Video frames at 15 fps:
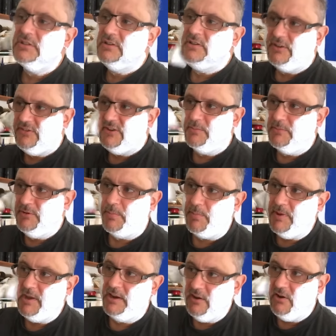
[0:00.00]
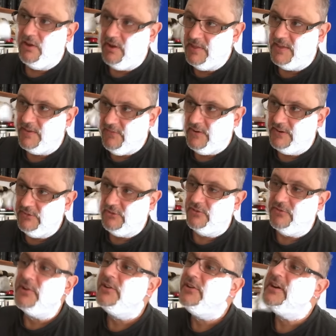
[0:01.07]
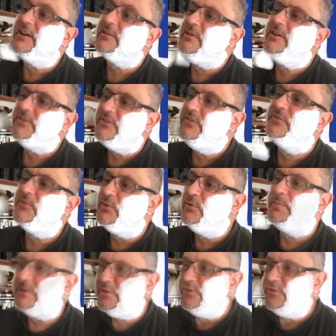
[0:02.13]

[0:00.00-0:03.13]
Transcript: unless someone's prepared to lie their face off on a declarations form in